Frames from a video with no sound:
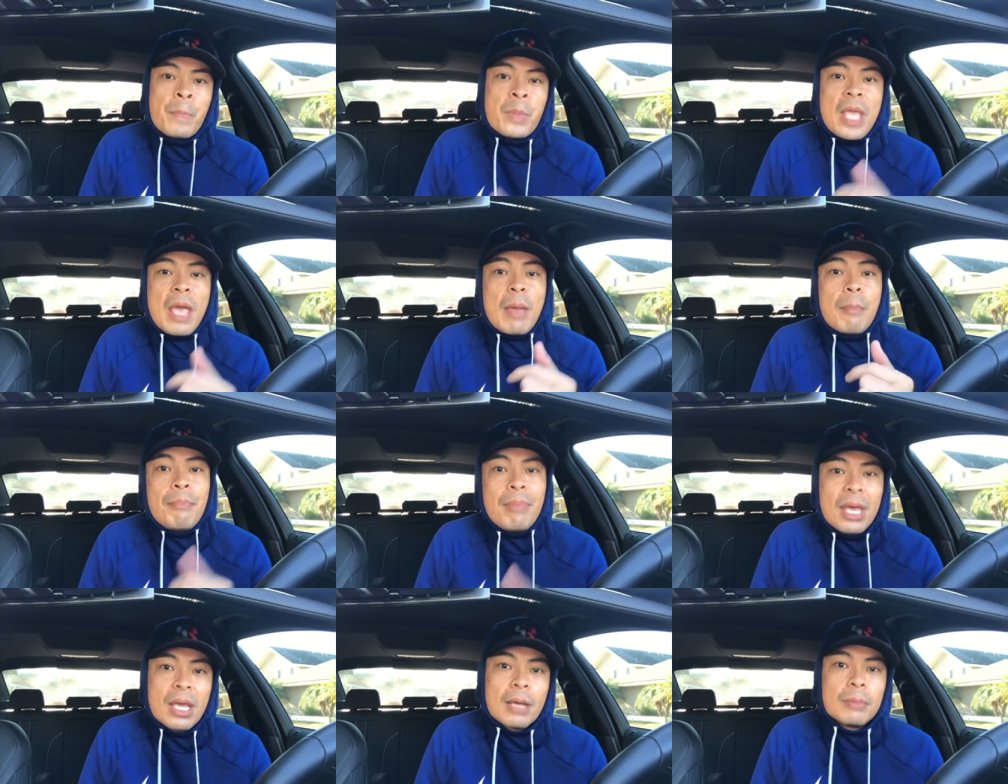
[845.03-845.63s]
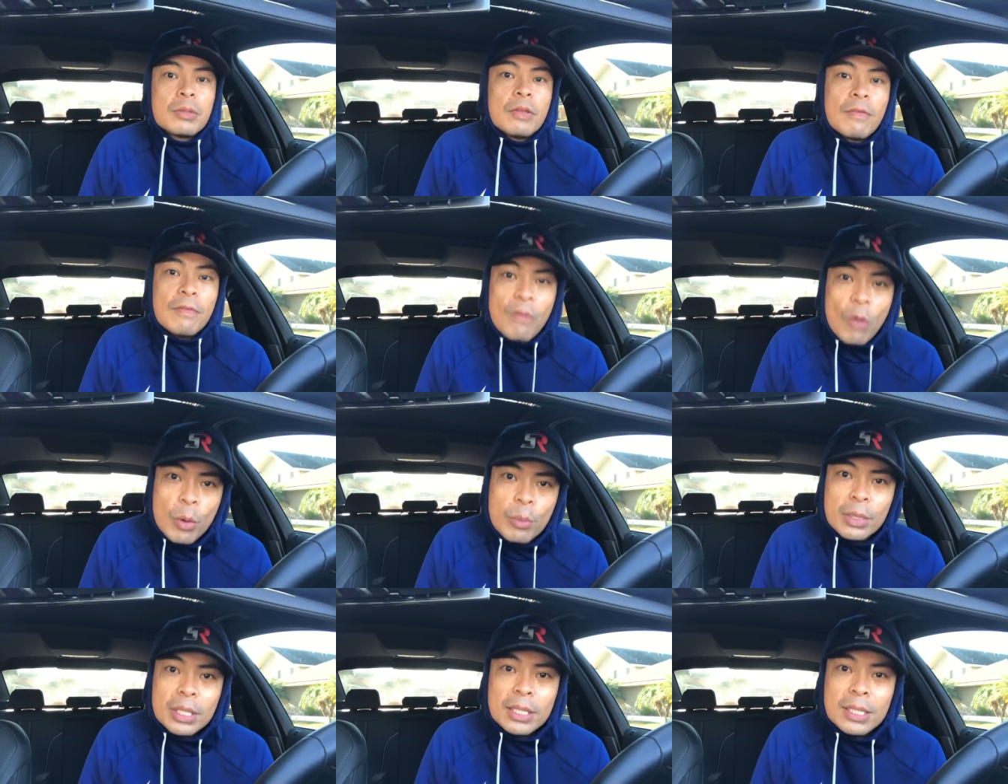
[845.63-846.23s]
and pick up the
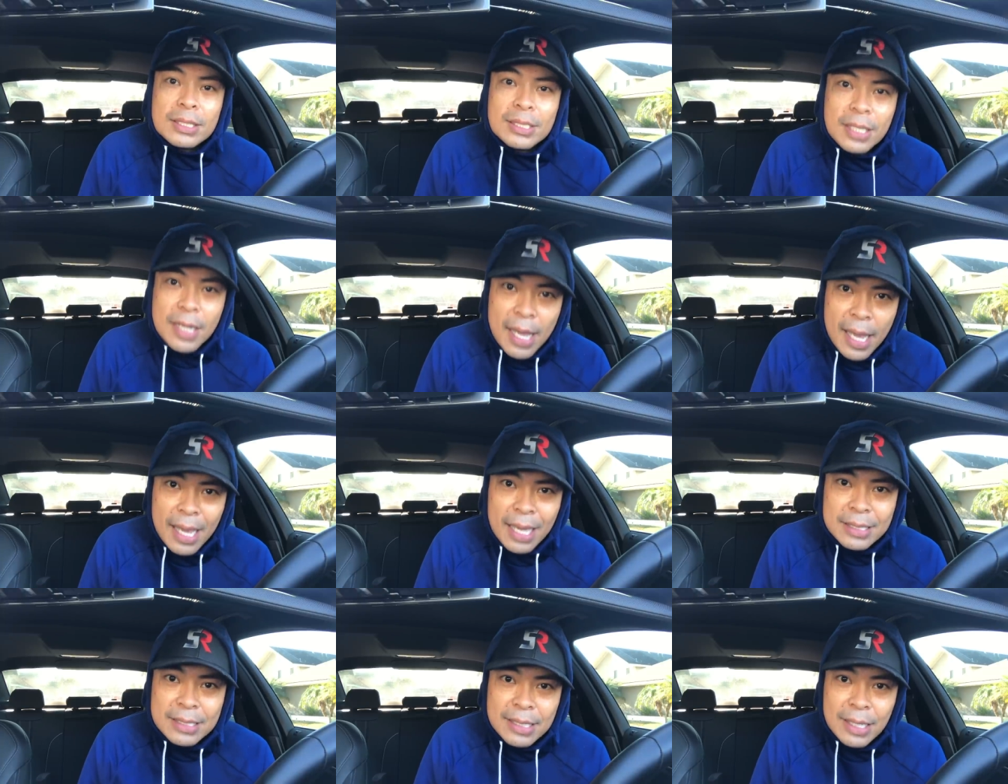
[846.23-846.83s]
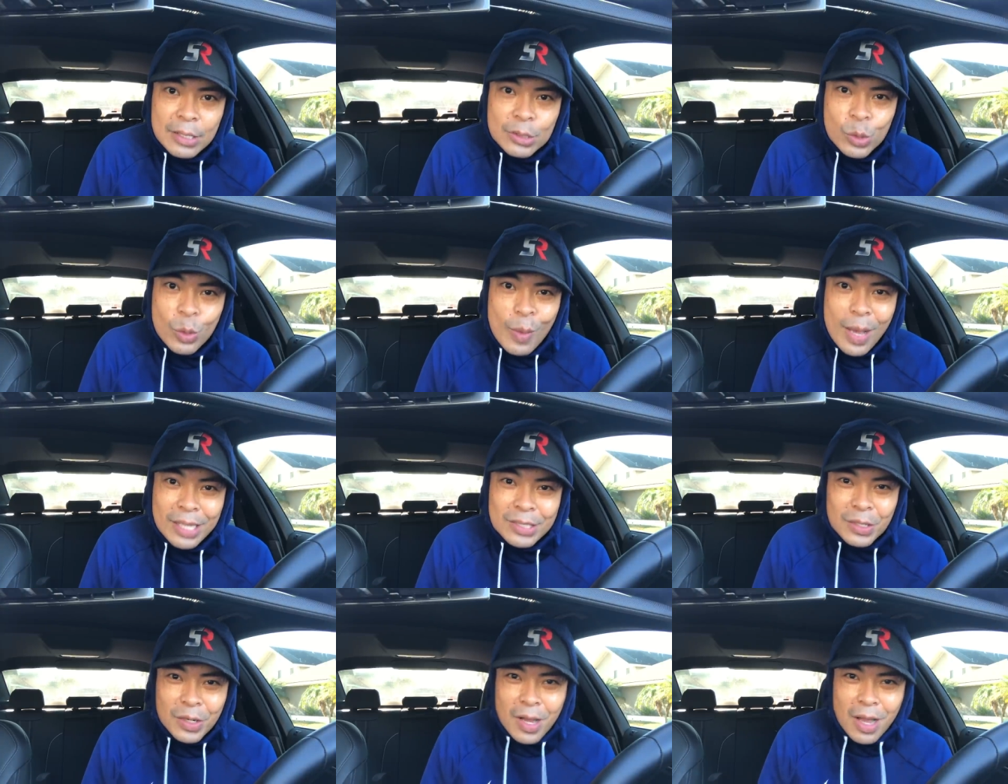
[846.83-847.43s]
formula today at sales
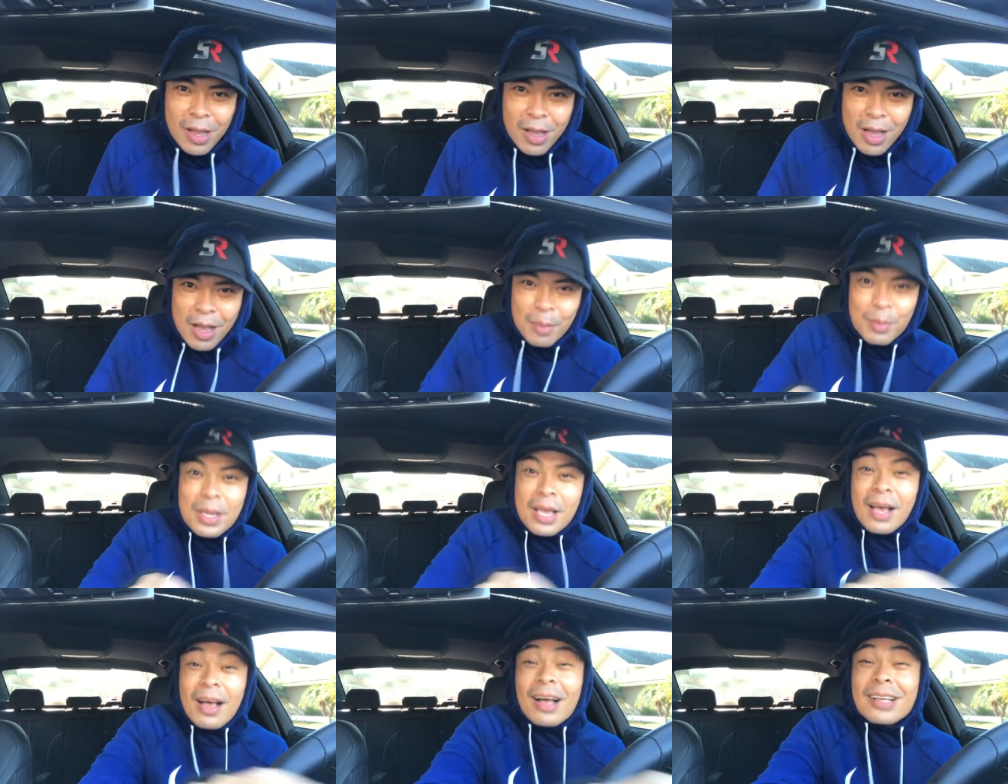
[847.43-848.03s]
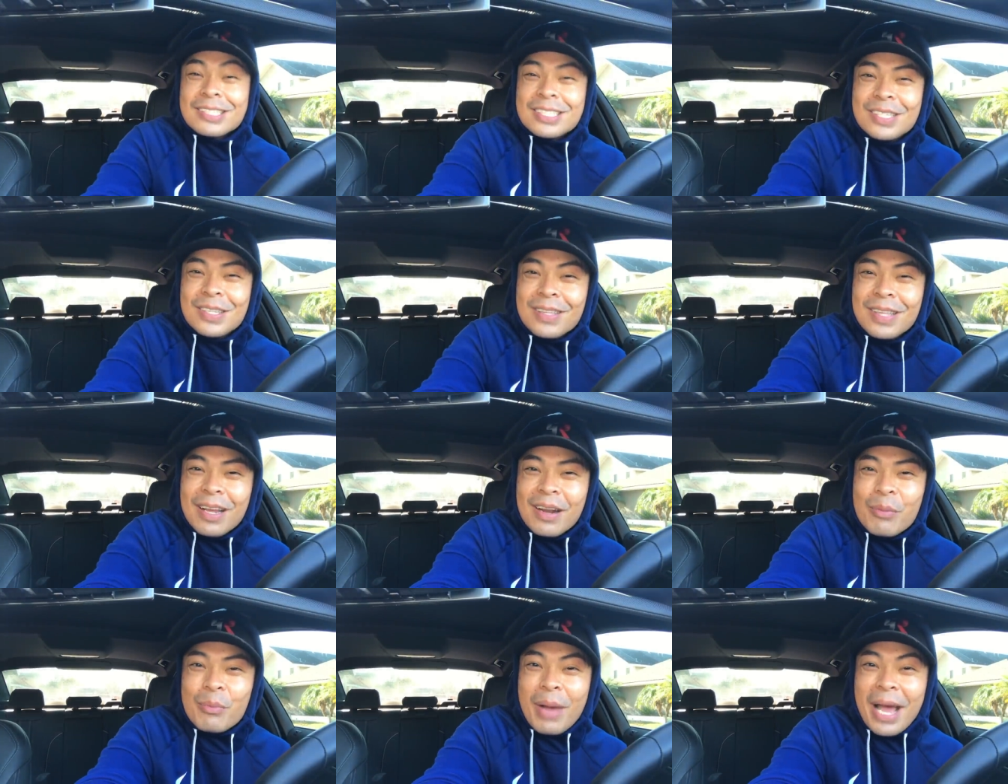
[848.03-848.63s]
remastered dot com. I'll see you
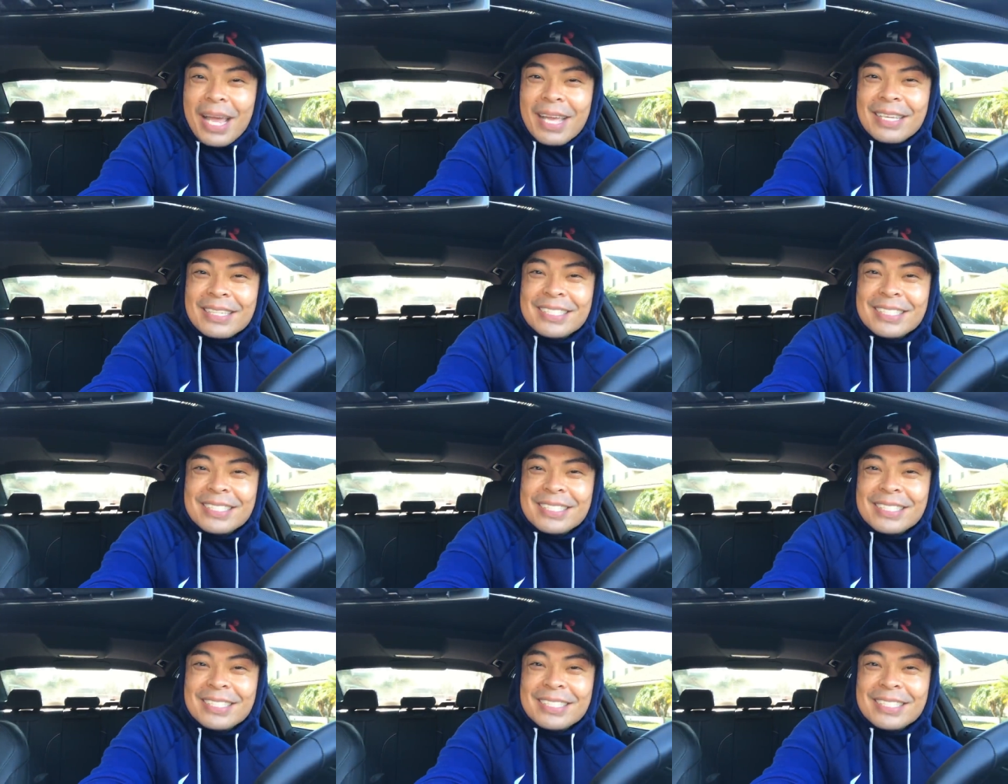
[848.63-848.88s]
there. Bye.